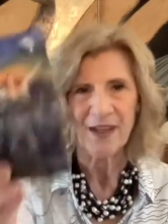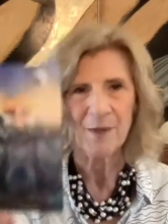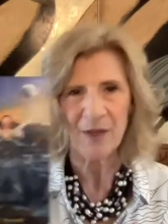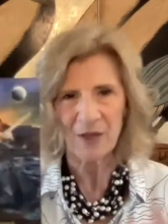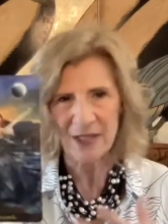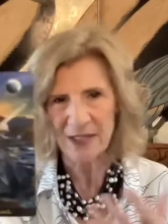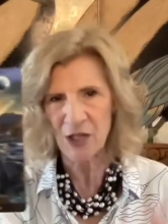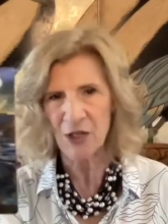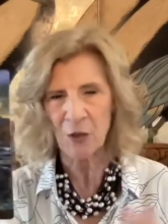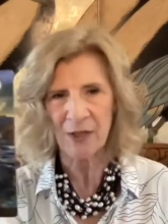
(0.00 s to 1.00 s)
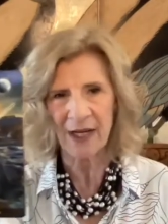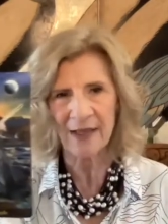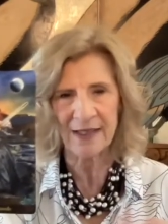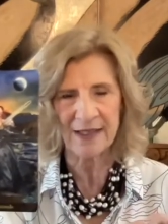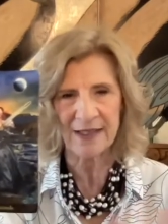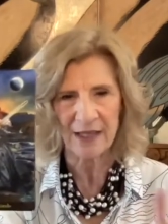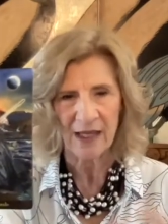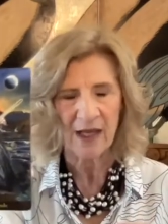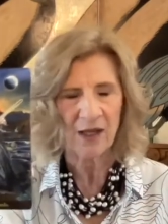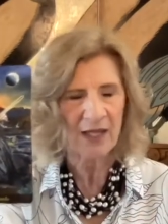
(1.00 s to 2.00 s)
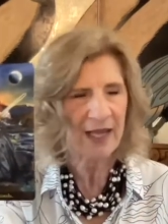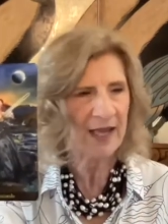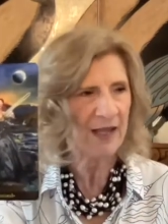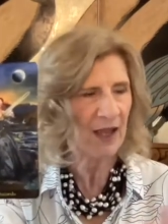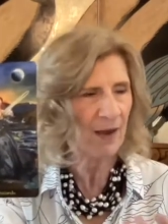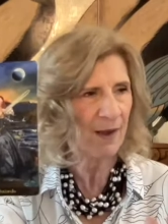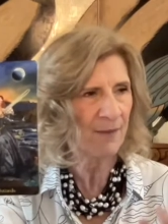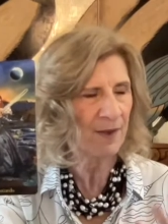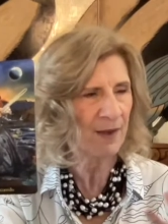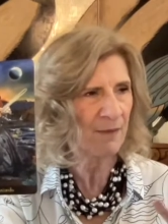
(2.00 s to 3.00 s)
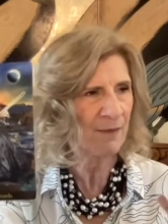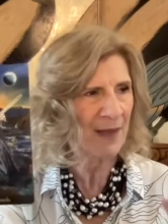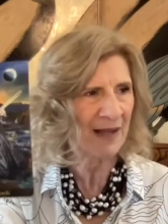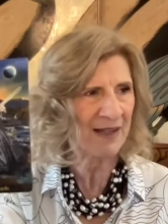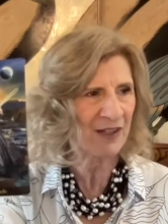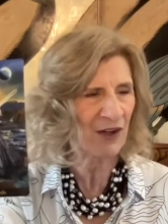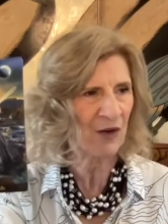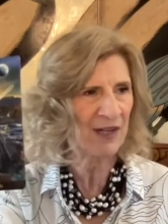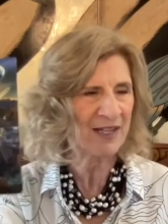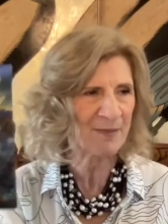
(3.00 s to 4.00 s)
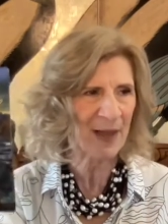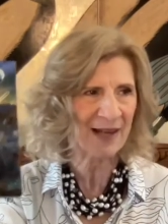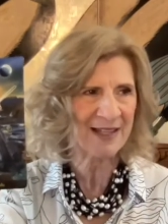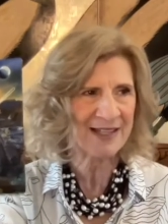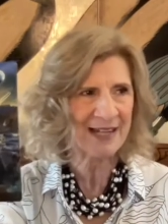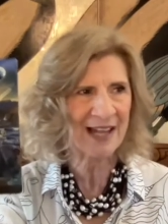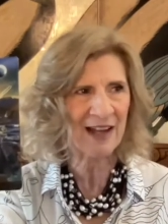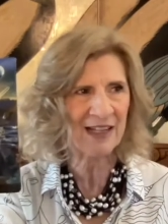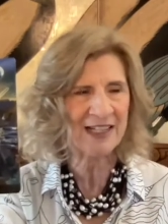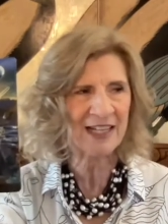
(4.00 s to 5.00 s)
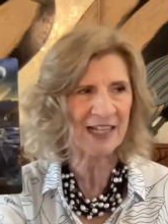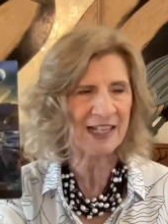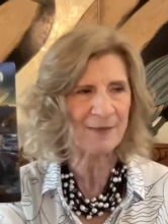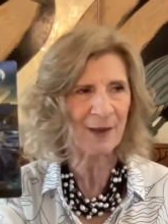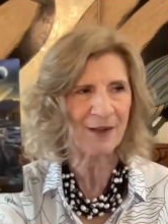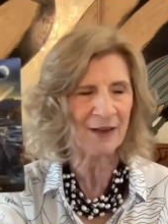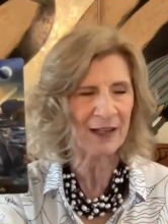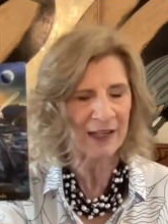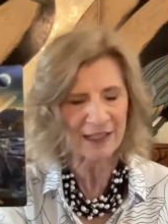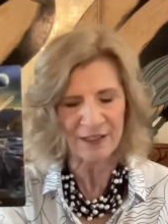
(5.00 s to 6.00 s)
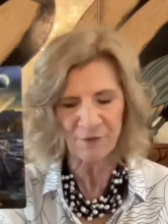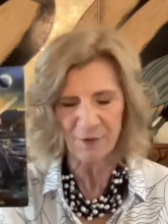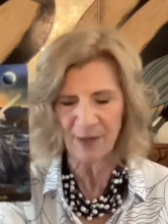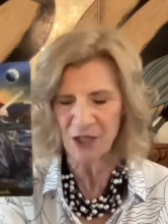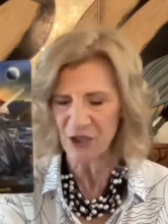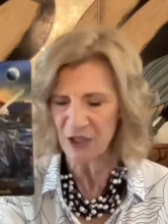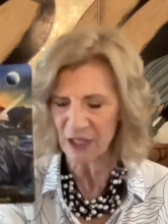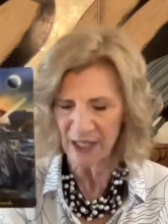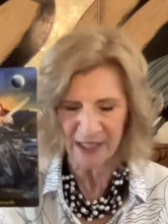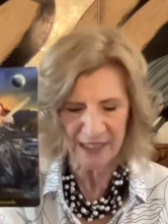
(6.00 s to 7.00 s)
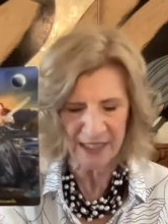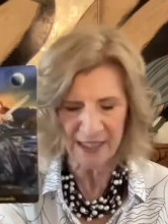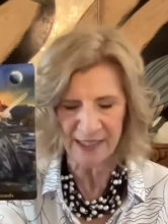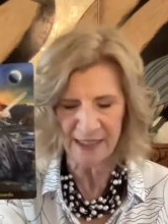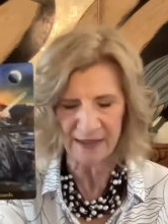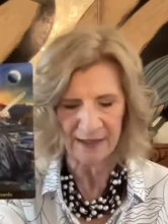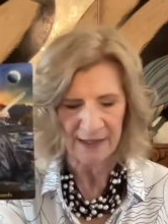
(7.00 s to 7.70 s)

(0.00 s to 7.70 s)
Because it's going to create this, okay, let's balance it out. Let's collect information, collect data.